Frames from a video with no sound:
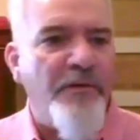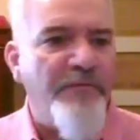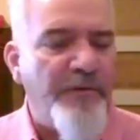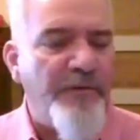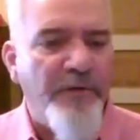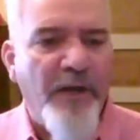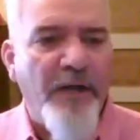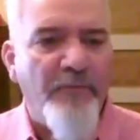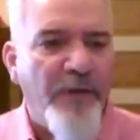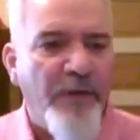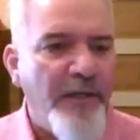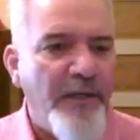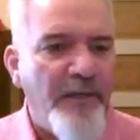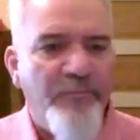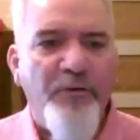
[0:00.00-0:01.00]
if you're not
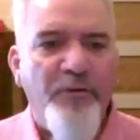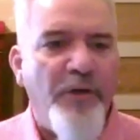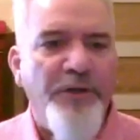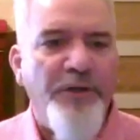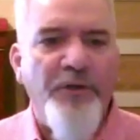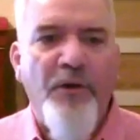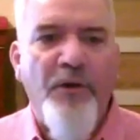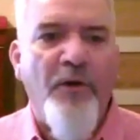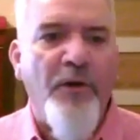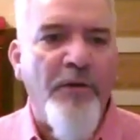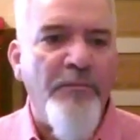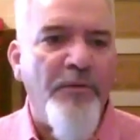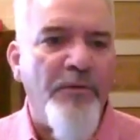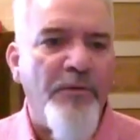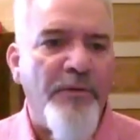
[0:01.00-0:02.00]
ready to put on your
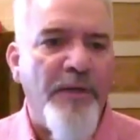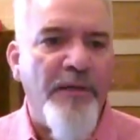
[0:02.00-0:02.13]
armor